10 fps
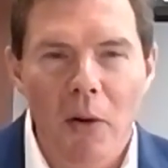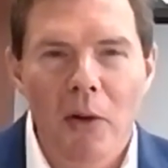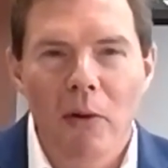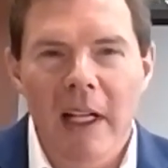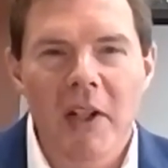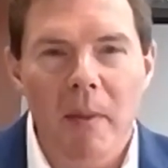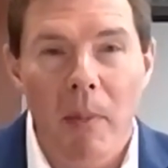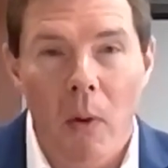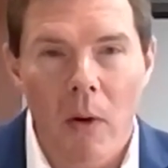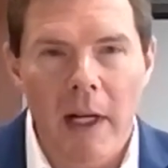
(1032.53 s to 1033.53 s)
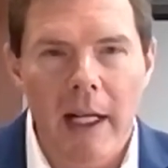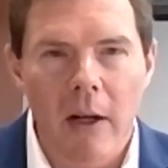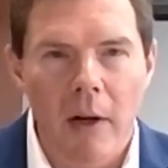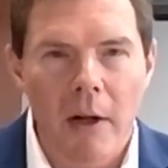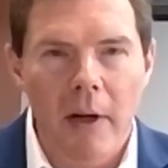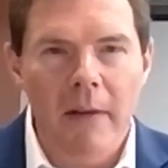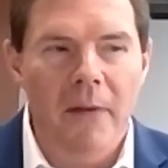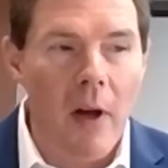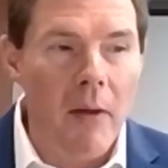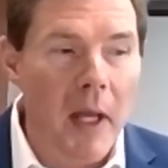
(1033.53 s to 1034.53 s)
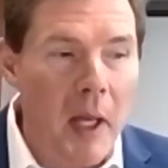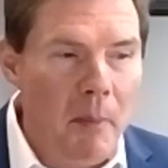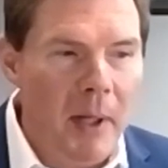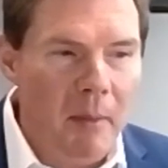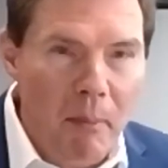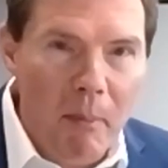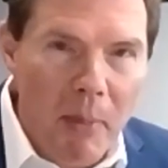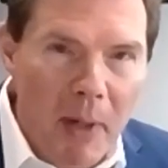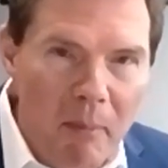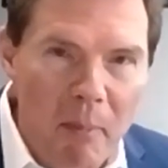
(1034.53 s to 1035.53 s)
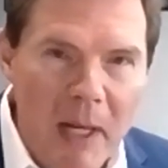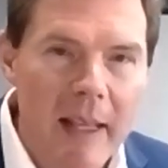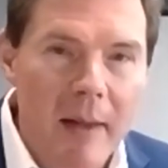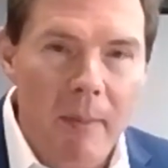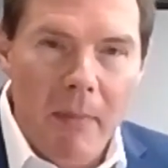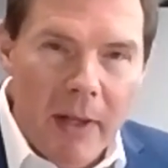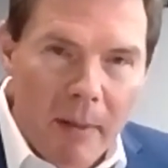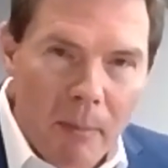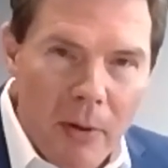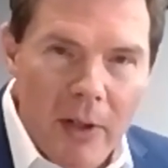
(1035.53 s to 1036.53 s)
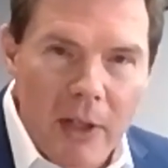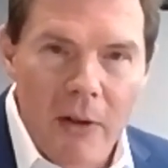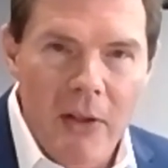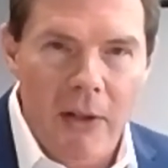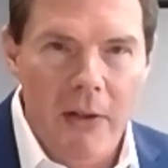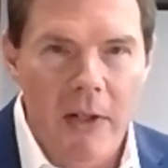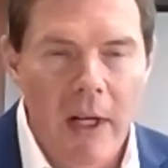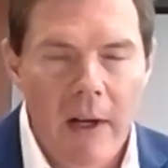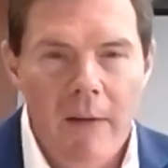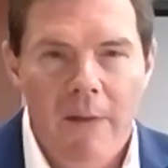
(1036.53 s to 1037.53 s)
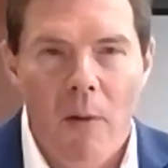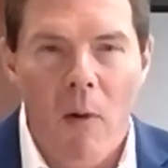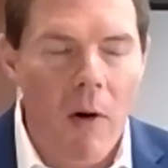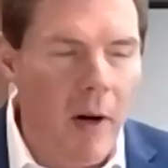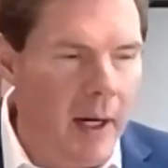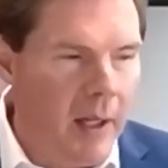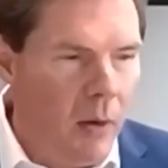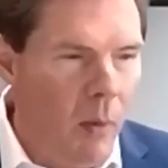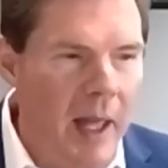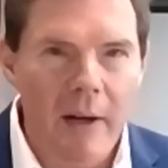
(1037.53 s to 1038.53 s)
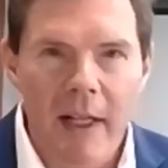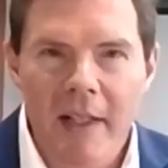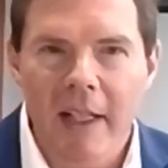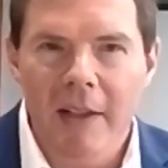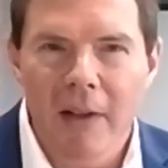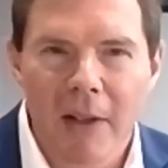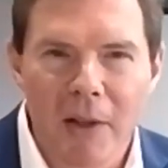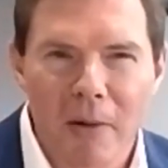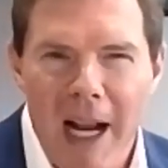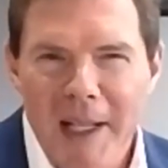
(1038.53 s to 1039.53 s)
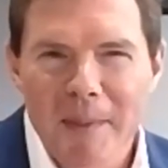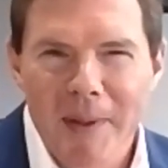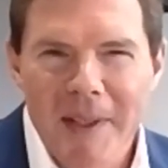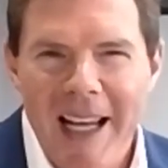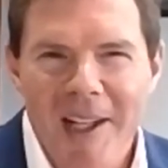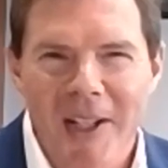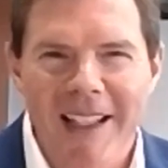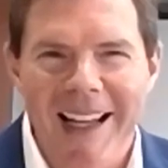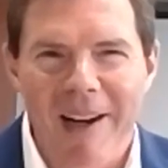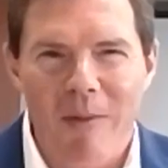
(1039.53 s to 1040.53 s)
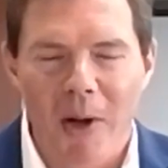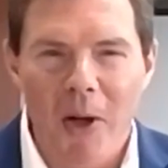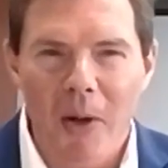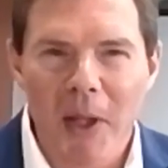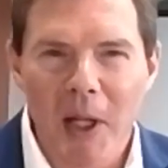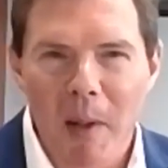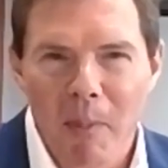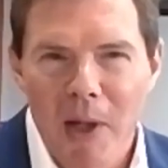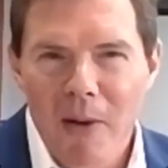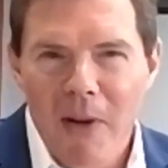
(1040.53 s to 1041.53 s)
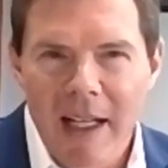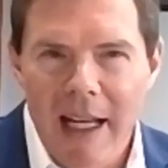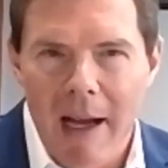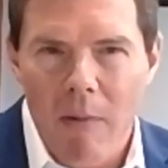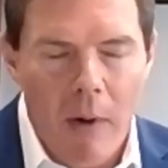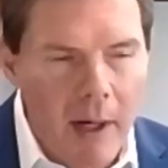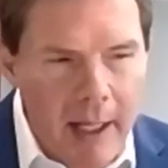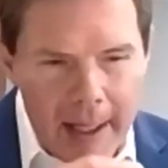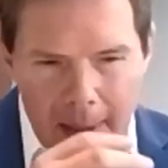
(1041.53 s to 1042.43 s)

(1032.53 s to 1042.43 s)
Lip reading: grid supporting or grid following, but be the producers for whether it's the transportation network or the computing network,